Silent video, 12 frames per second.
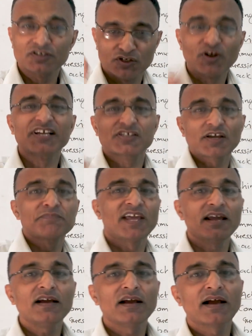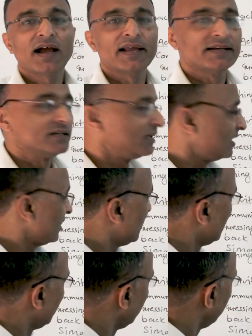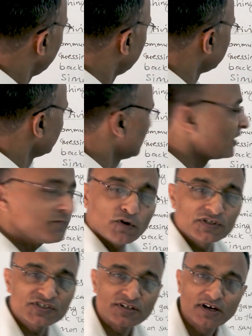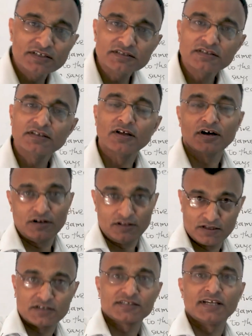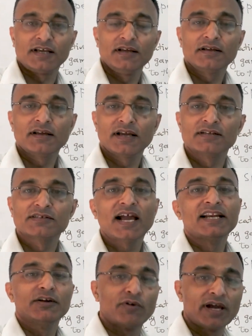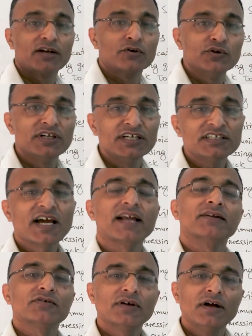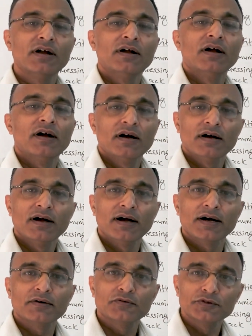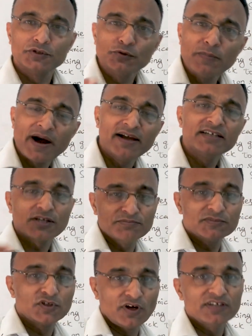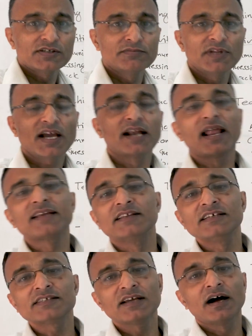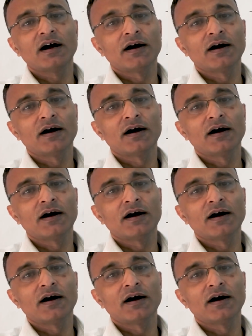doing something? And of course not, the other can say, and you can do it. And would you mind doing something? And like this,